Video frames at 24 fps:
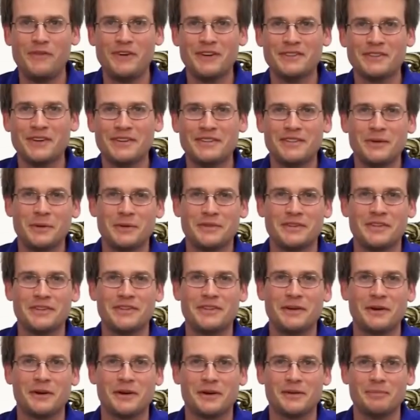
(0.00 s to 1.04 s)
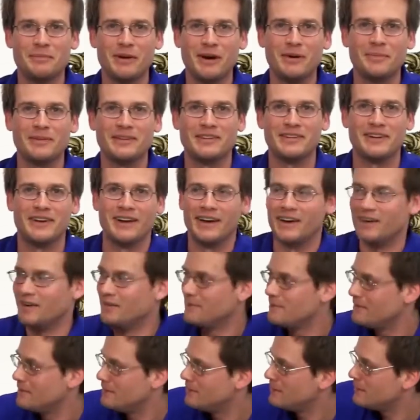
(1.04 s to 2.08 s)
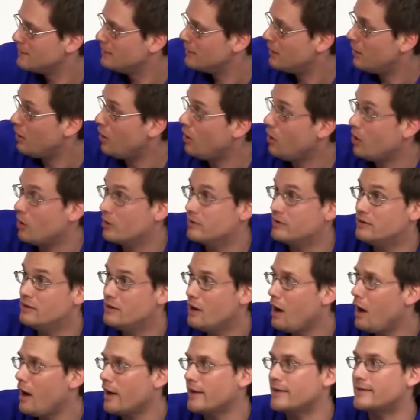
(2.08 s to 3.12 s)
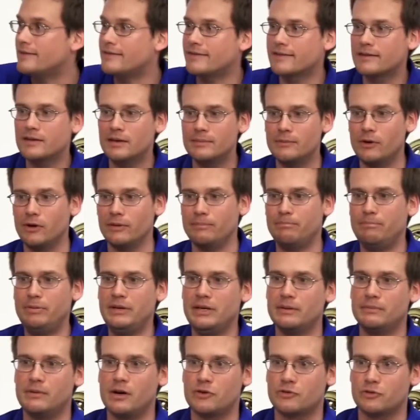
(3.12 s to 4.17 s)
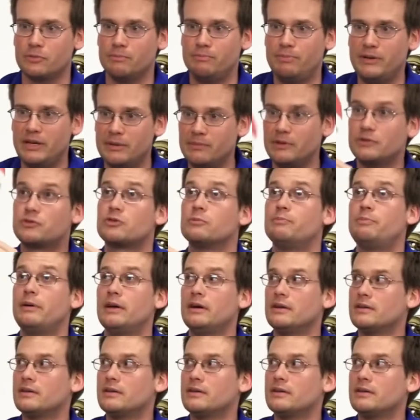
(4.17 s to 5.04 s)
first, let's see what's in the secret compartment today. Oh, nice! Come on, be a mushroom, be a mushroom, be a...